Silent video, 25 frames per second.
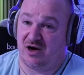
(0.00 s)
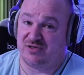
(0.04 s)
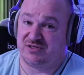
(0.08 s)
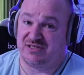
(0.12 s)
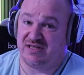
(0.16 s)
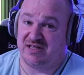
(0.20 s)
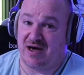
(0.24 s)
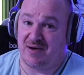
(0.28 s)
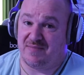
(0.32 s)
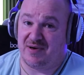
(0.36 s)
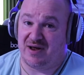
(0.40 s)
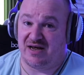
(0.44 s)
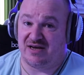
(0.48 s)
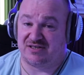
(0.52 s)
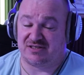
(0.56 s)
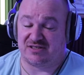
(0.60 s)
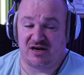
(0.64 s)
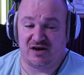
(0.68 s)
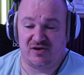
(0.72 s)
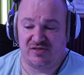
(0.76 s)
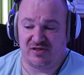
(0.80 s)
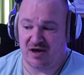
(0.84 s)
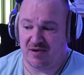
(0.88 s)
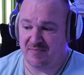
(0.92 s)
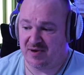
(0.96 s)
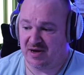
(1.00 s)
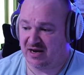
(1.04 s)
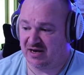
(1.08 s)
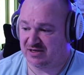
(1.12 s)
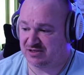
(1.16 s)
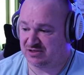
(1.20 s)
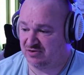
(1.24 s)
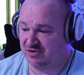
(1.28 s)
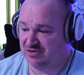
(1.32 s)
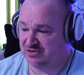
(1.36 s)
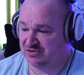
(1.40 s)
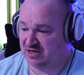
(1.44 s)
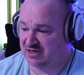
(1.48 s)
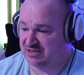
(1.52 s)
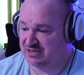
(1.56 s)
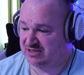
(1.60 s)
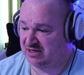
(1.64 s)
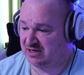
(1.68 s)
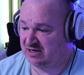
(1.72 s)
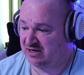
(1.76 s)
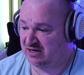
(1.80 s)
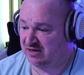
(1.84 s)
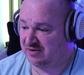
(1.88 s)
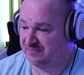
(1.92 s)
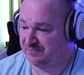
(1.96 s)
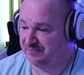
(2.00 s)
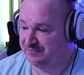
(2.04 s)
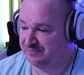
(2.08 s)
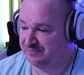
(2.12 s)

to the MLS. I know the MLS are interested in him.